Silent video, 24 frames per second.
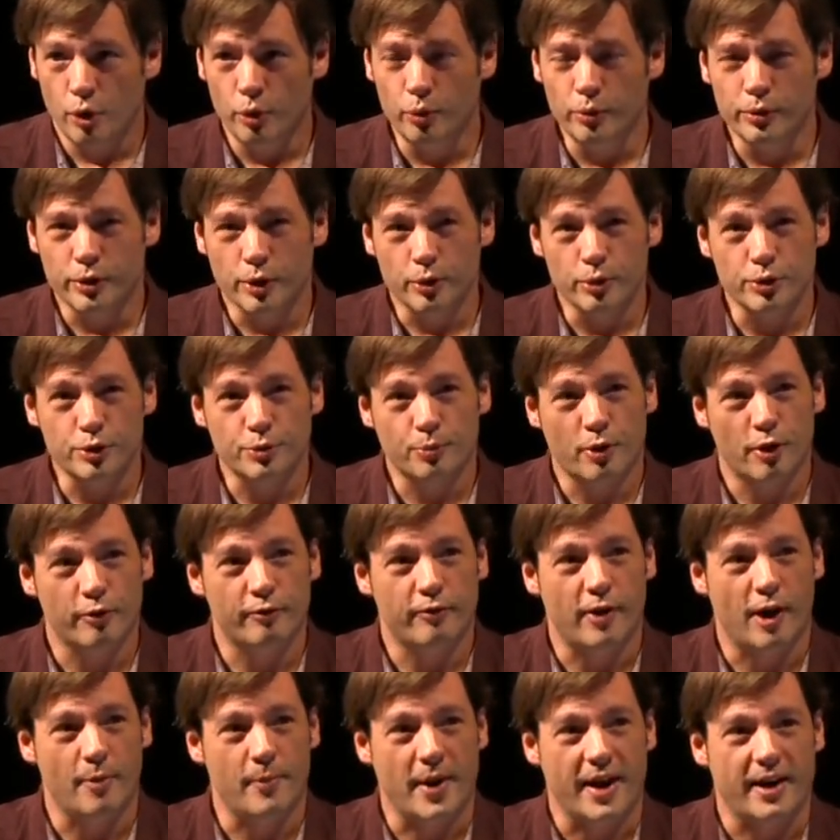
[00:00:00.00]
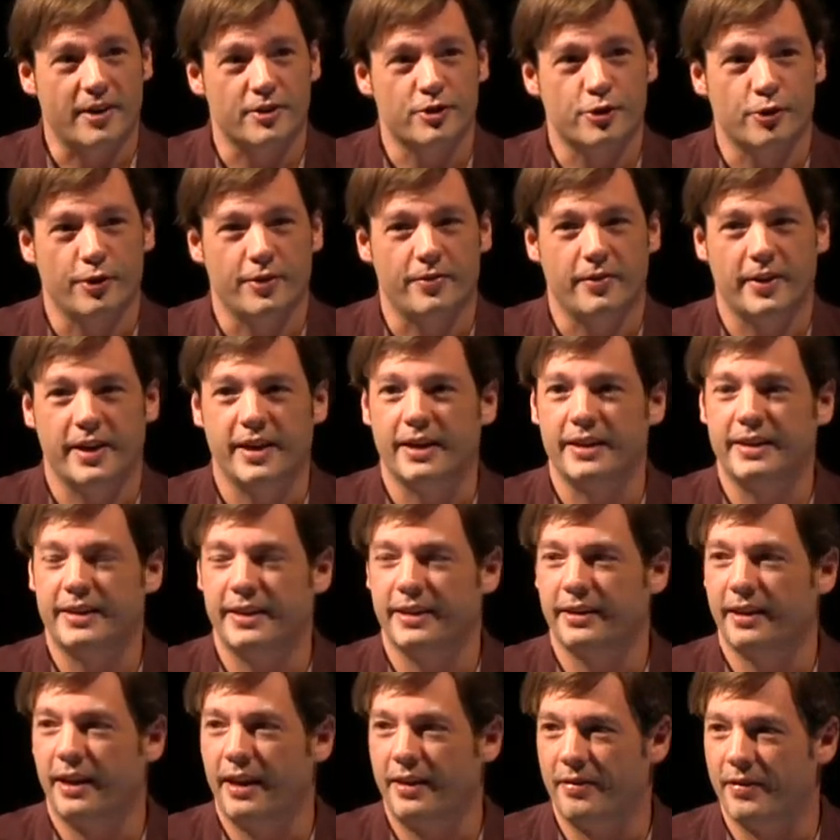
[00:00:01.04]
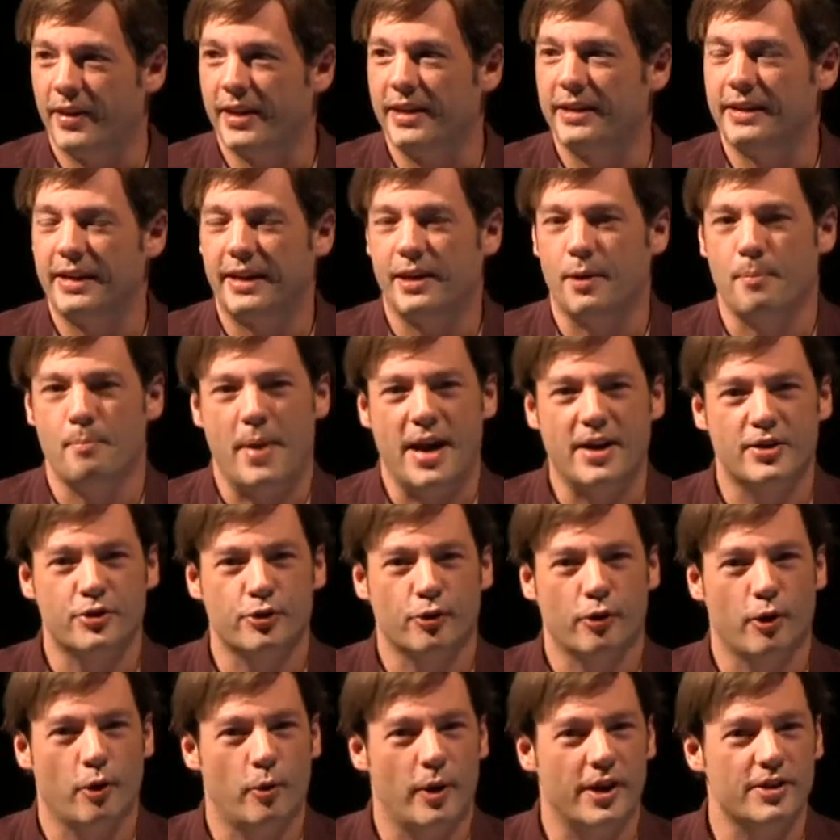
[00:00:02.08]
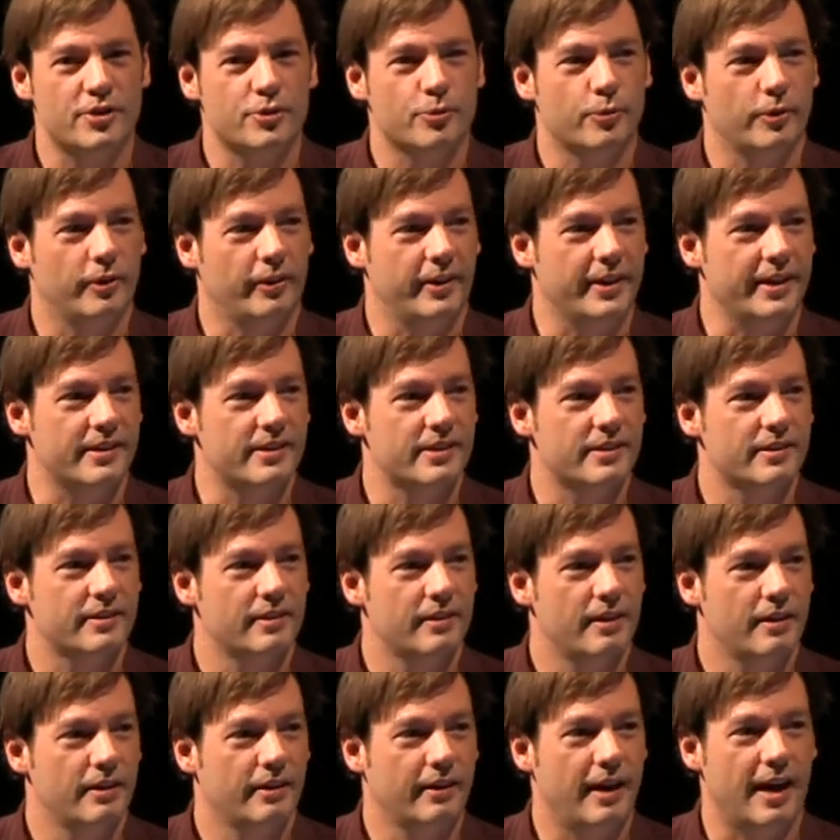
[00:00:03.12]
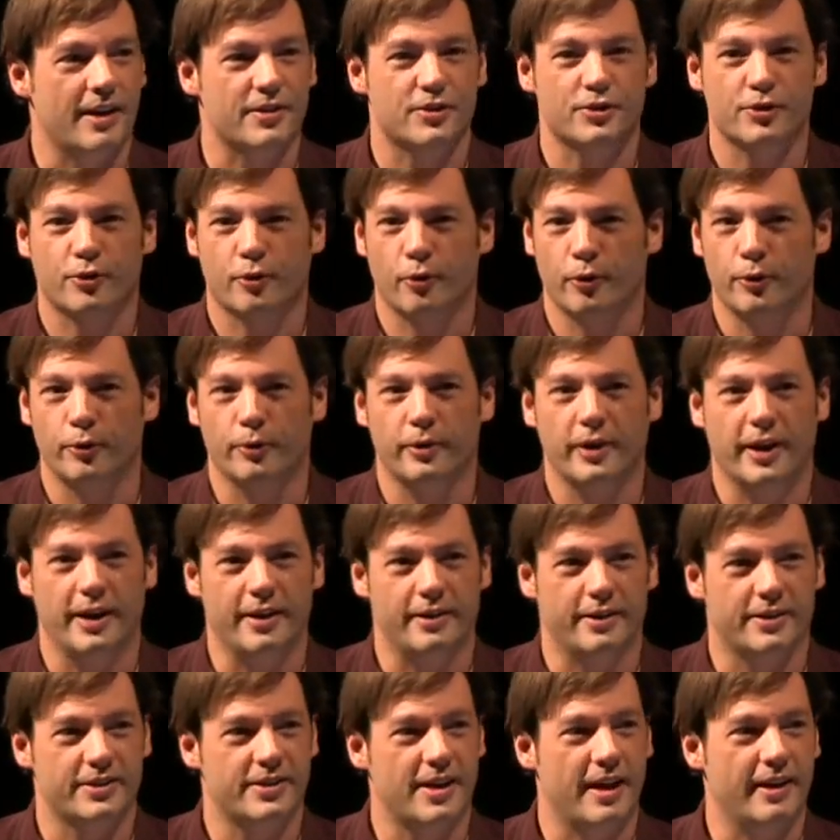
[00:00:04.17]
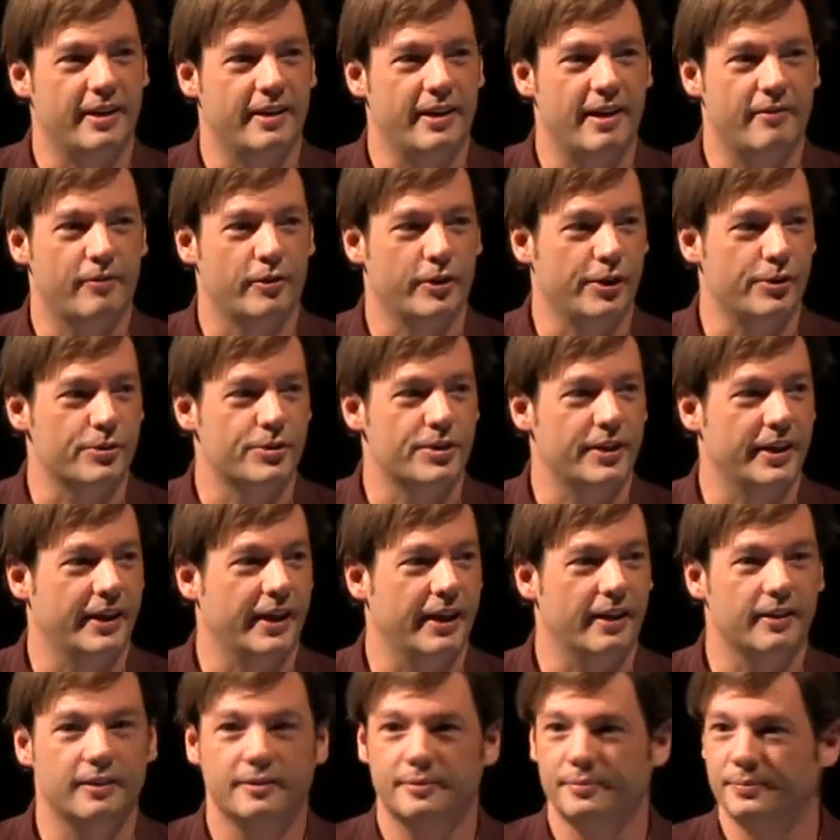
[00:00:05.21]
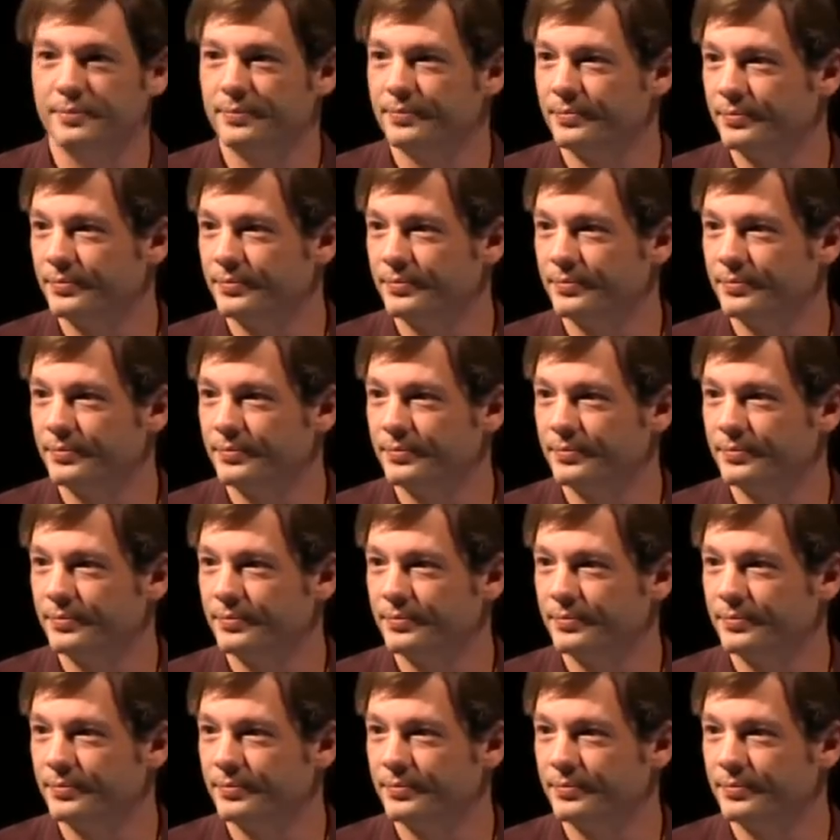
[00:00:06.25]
who used Profile Manager and then, did, and then did a major OS release, got screwed, and decided never to use it again?